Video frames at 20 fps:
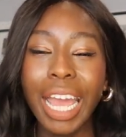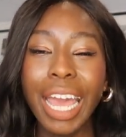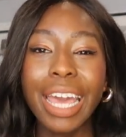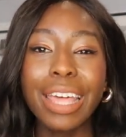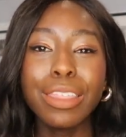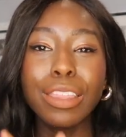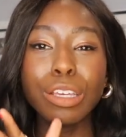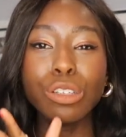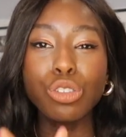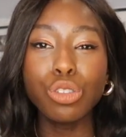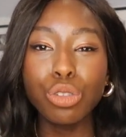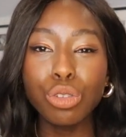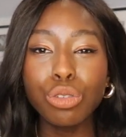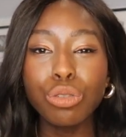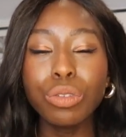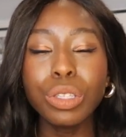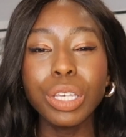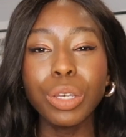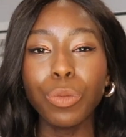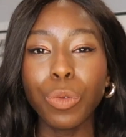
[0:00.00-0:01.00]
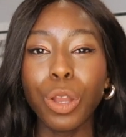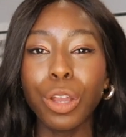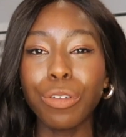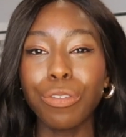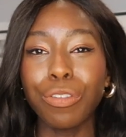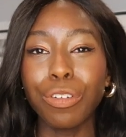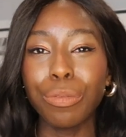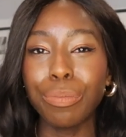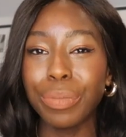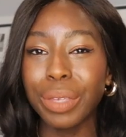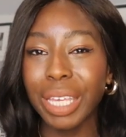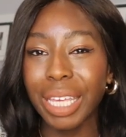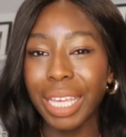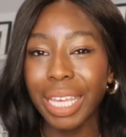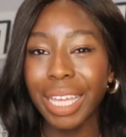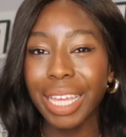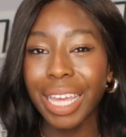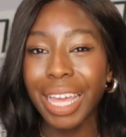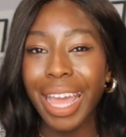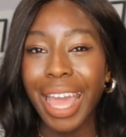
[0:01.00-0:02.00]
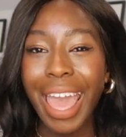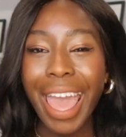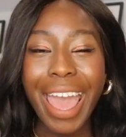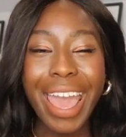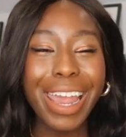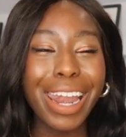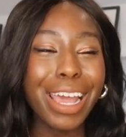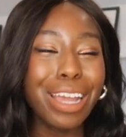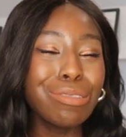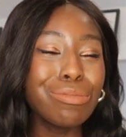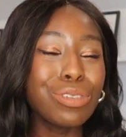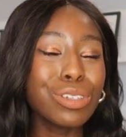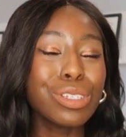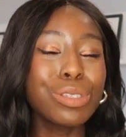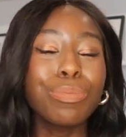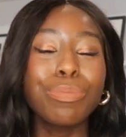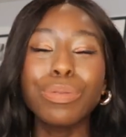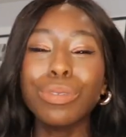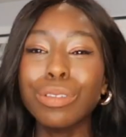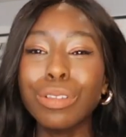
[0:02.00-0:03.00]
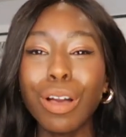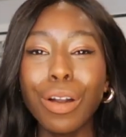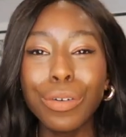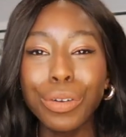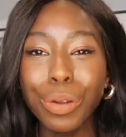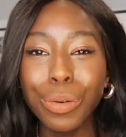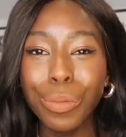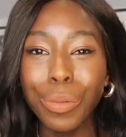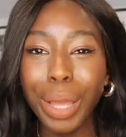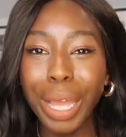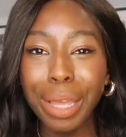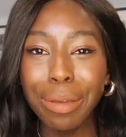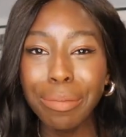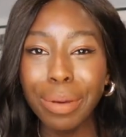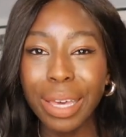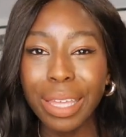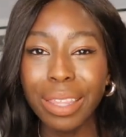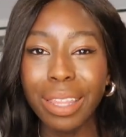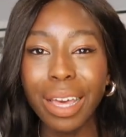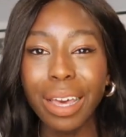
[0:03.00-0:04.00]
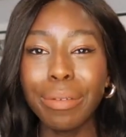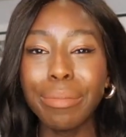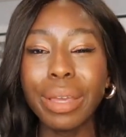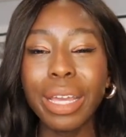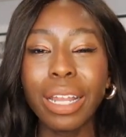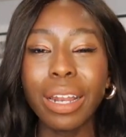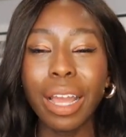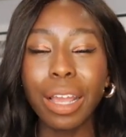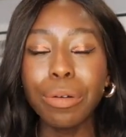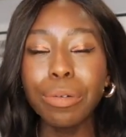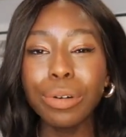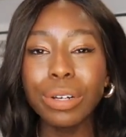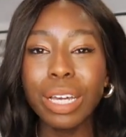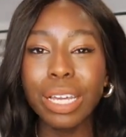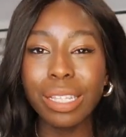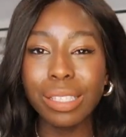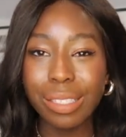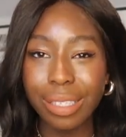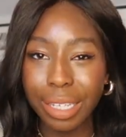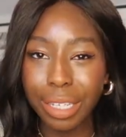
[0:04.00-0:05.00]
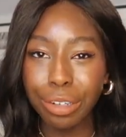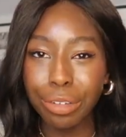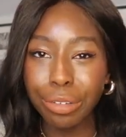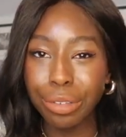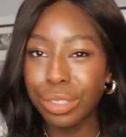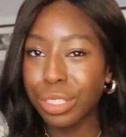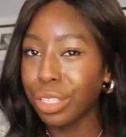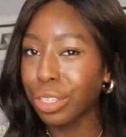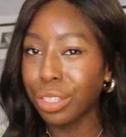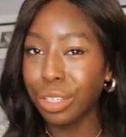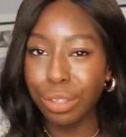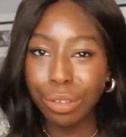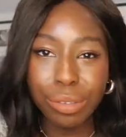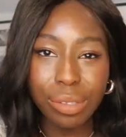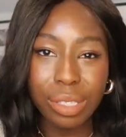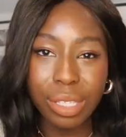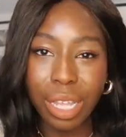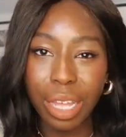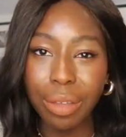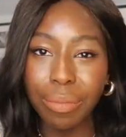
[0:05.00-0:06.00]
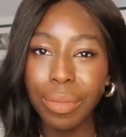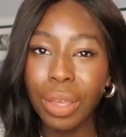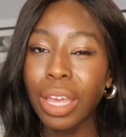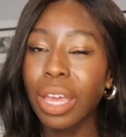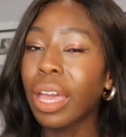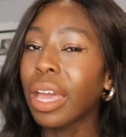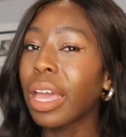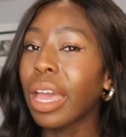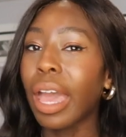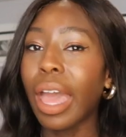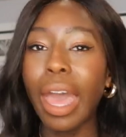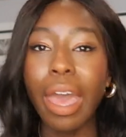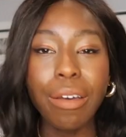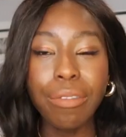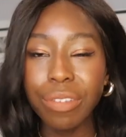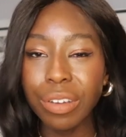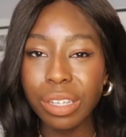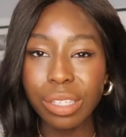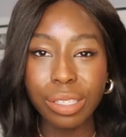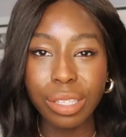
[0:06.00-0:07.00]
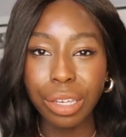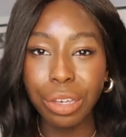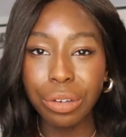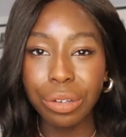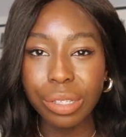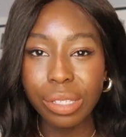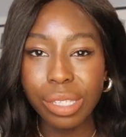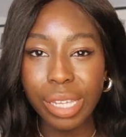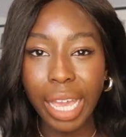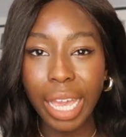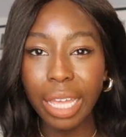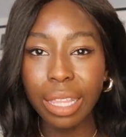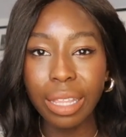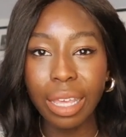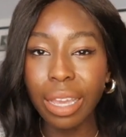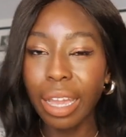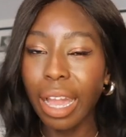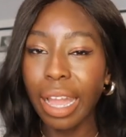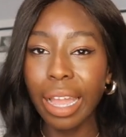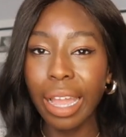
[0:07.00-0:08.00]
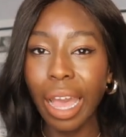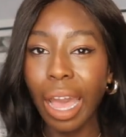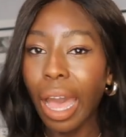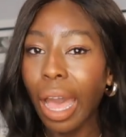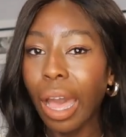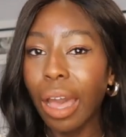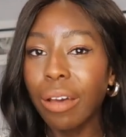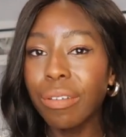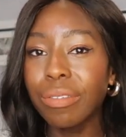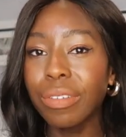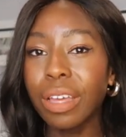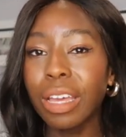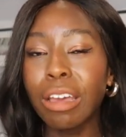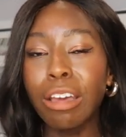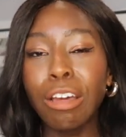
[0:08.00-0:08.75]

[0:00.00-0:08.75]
and they truly work for me. And I'm just blown away by them, and I will continue to use them every single day like I have.